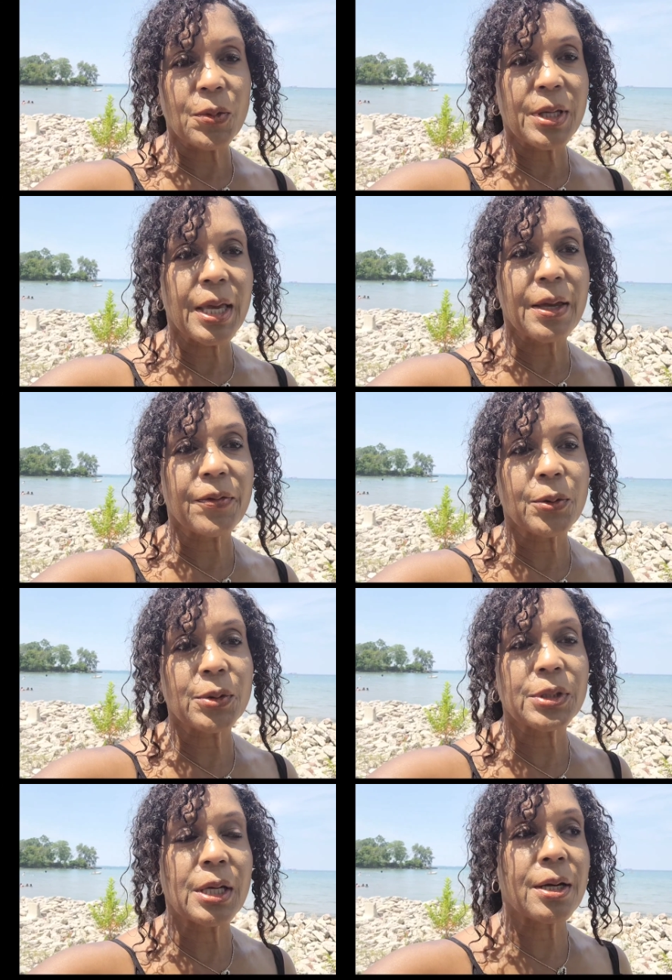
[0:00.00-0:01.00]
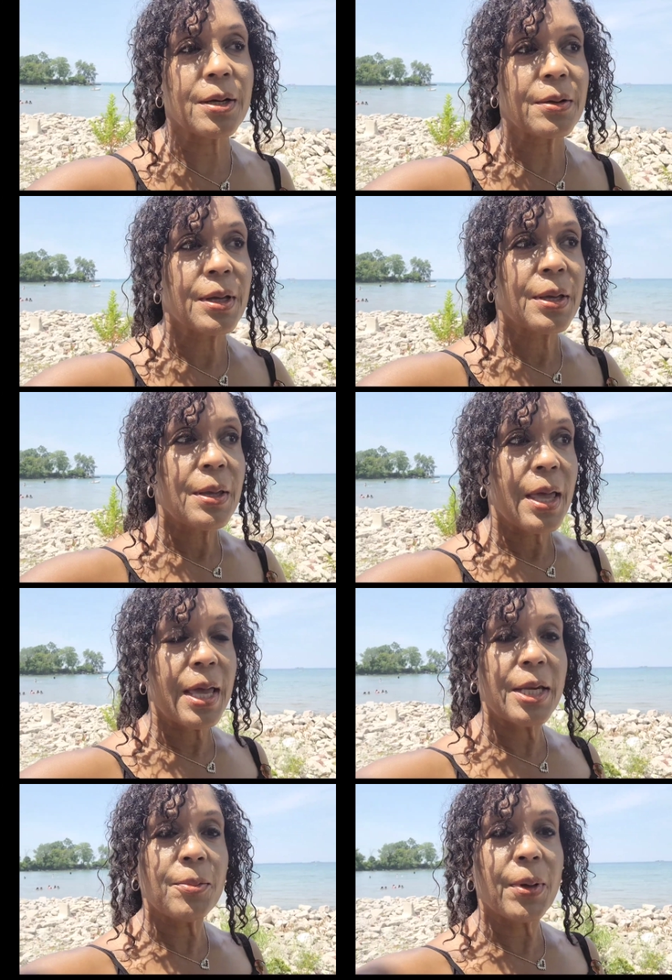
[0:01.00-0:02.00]
we have those our
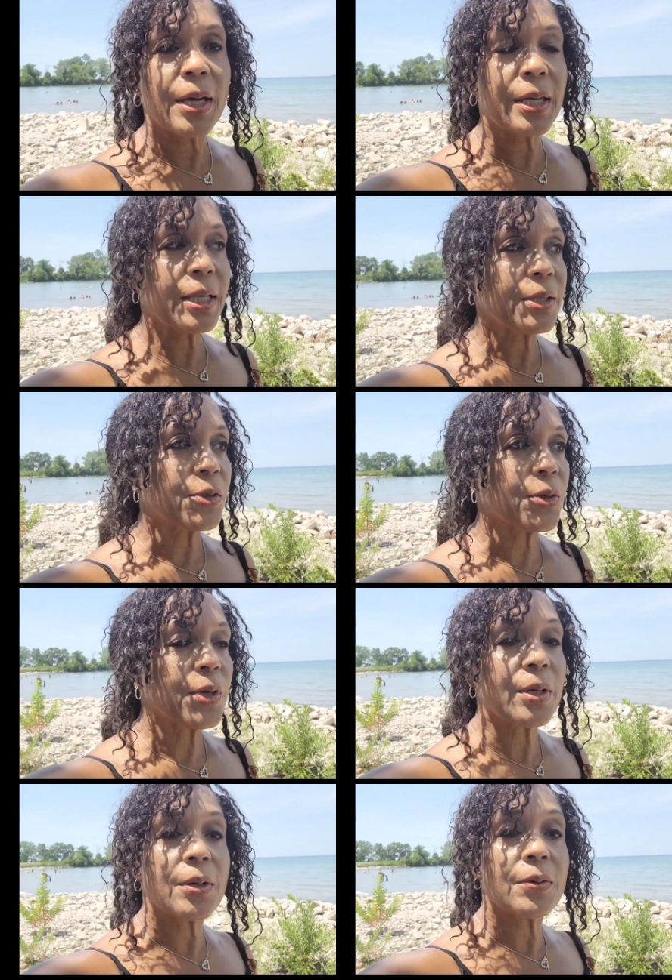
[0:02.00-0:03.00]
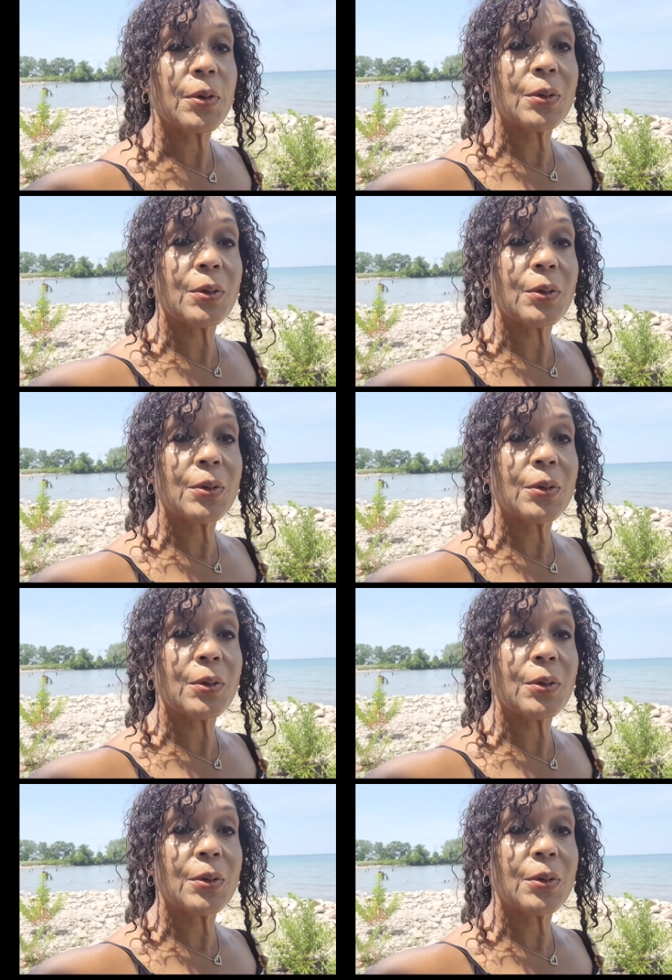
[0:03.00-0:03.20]
antibodies or our